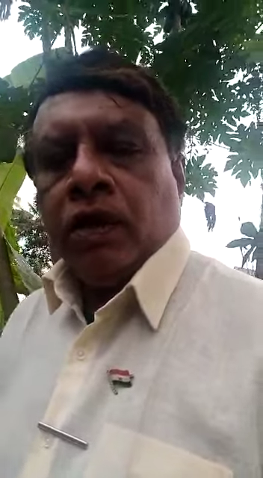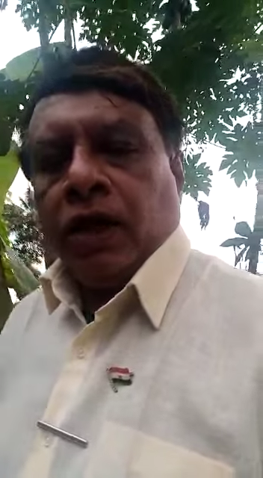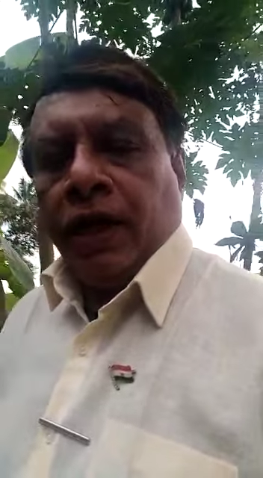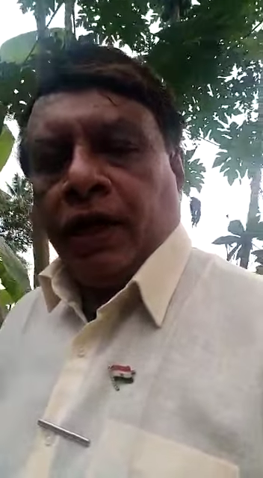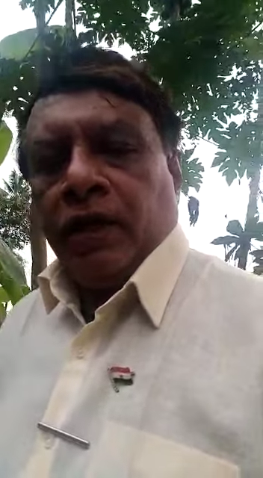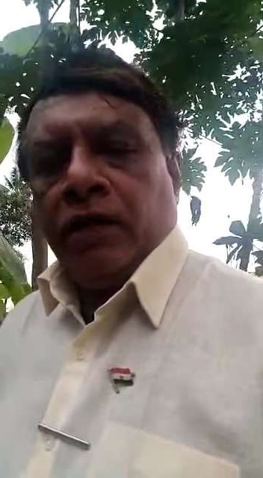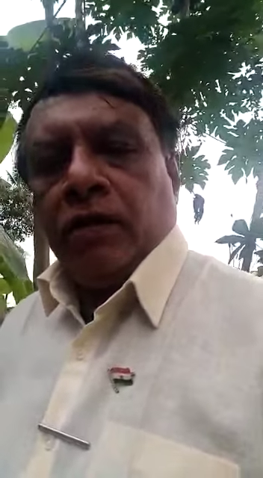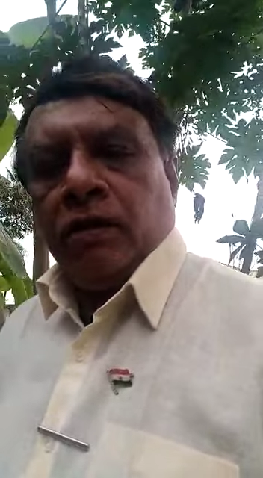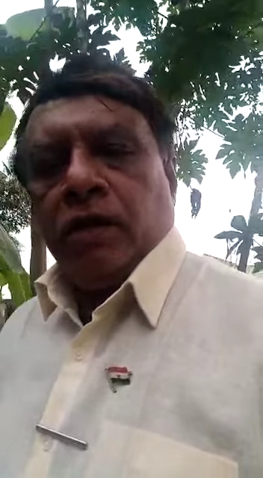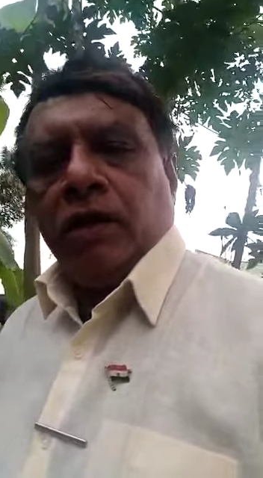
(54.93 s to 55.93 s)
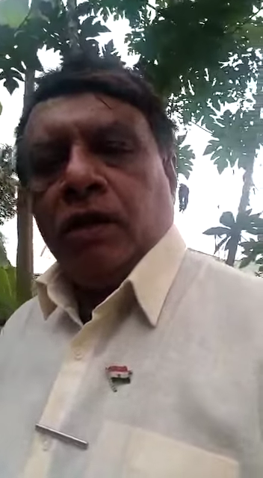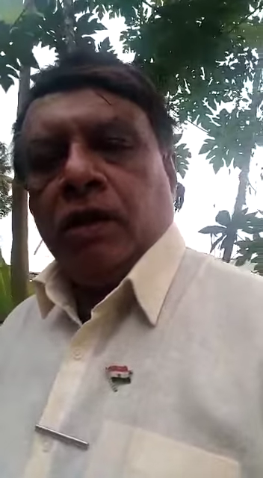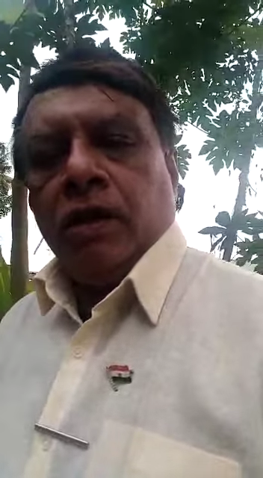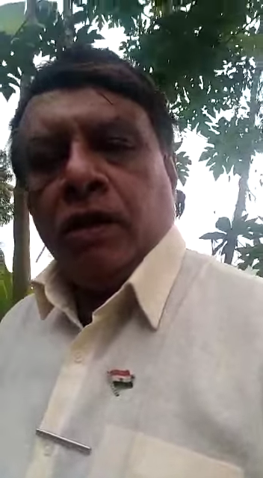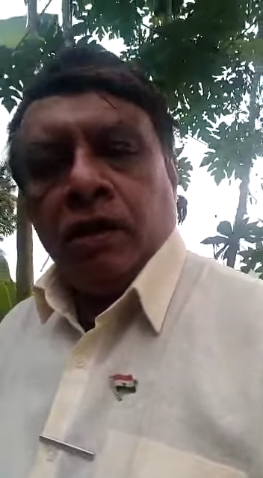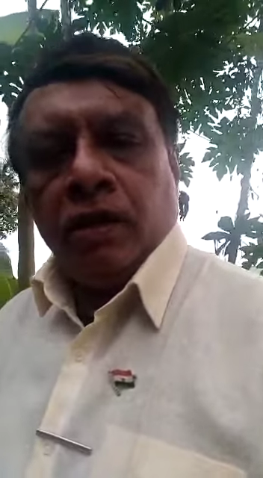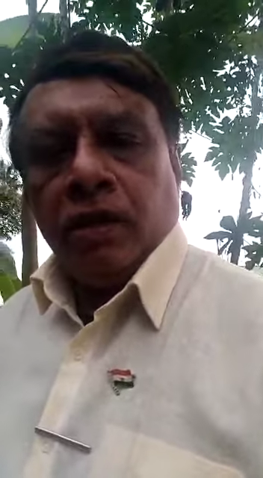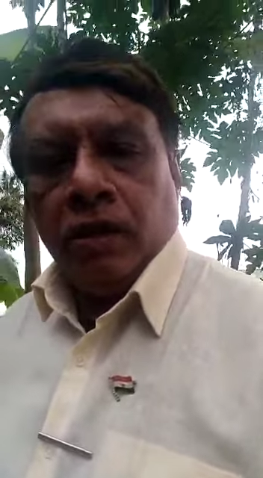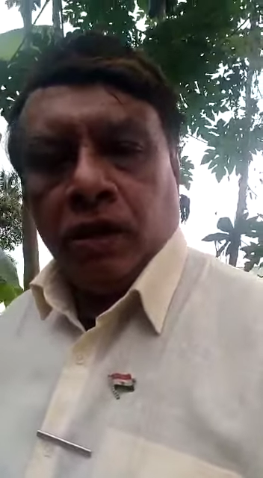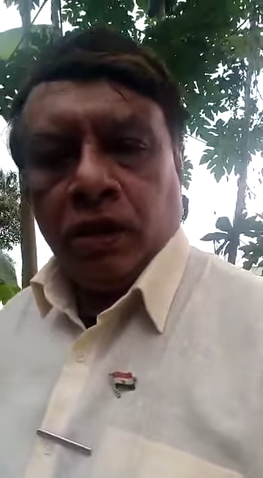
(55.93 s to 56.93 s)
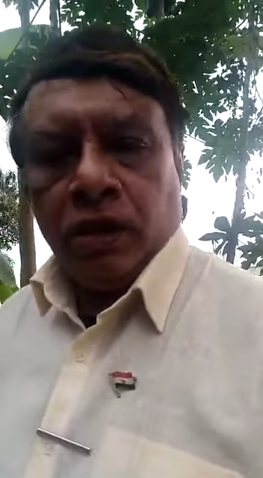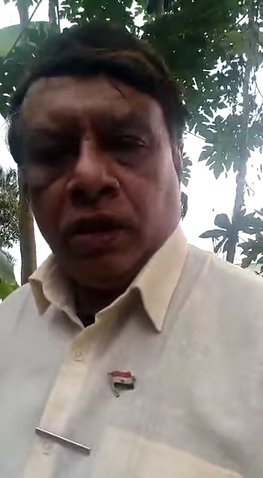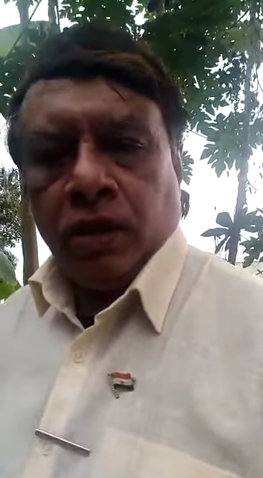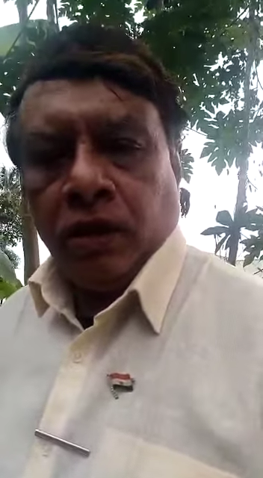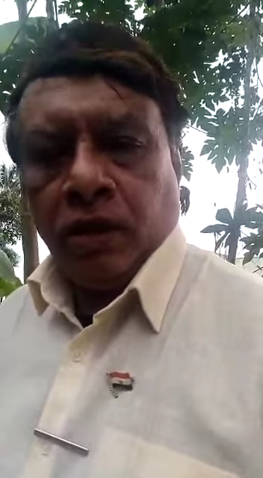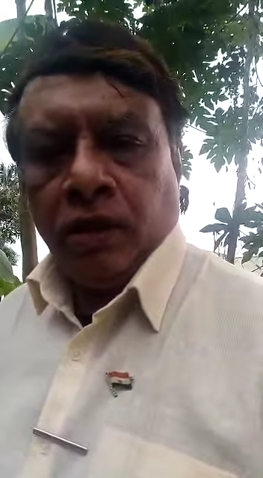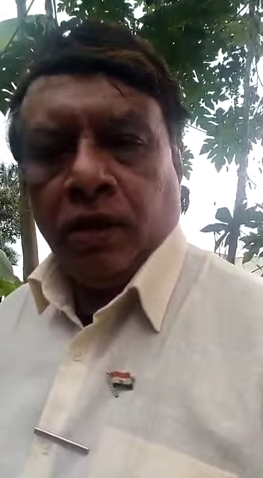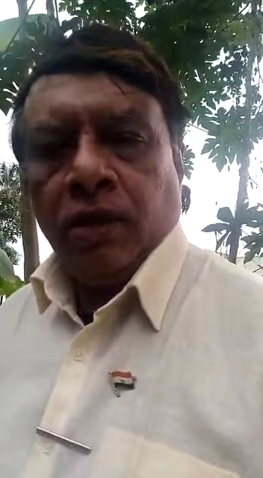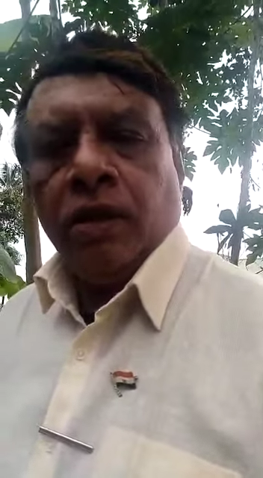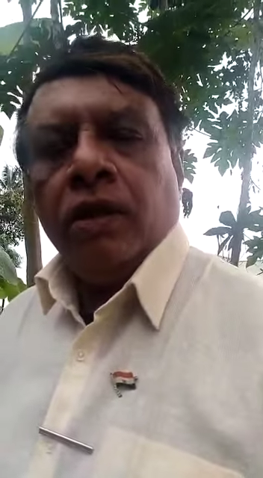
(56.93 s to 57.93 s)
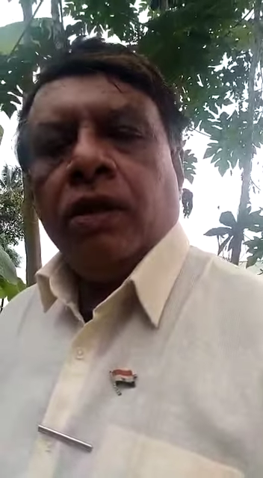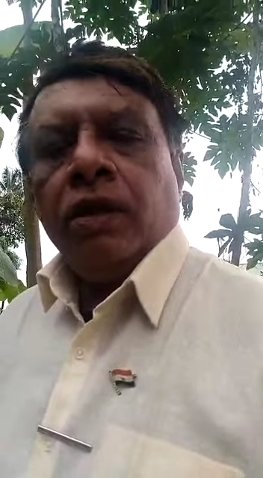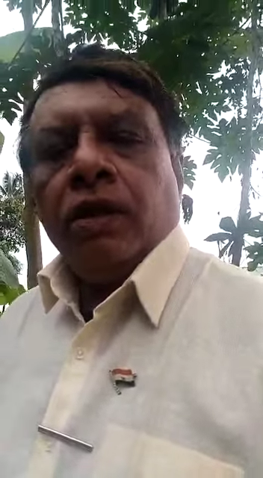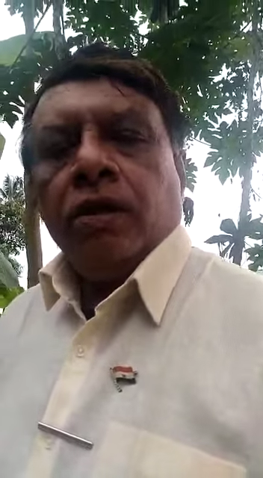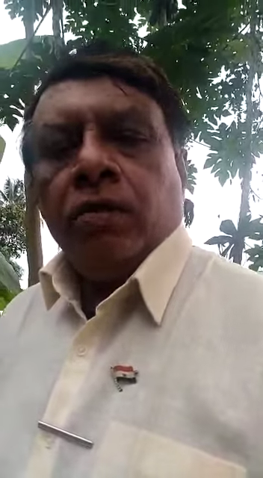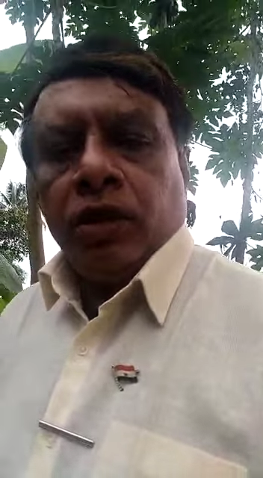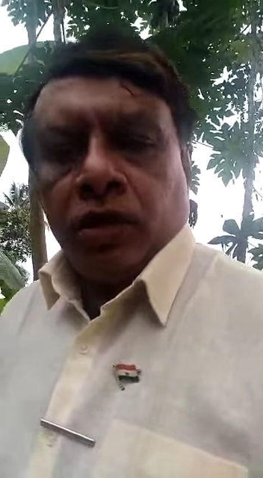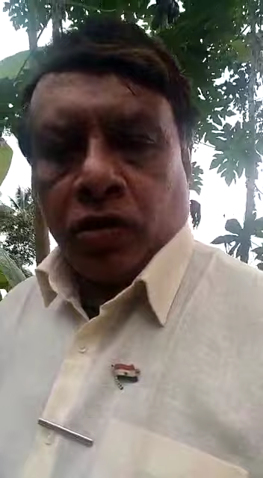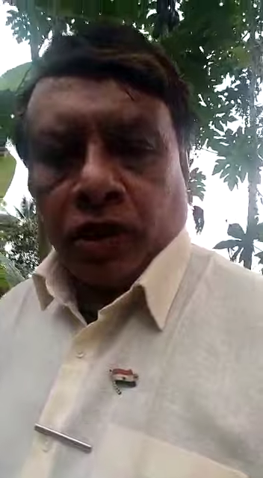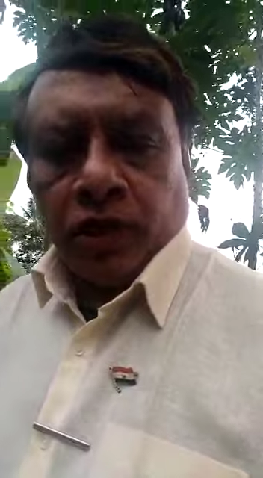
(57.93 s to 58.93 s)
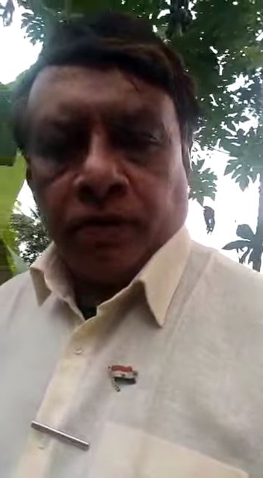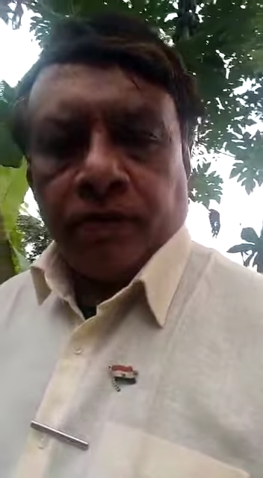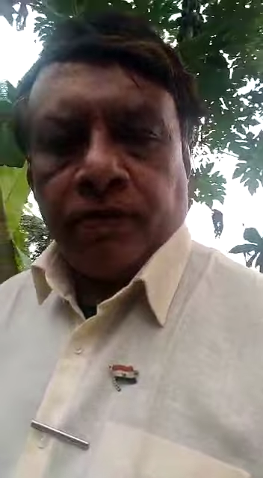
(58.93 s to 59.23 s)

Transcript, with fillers: crack uh, this uh, mystery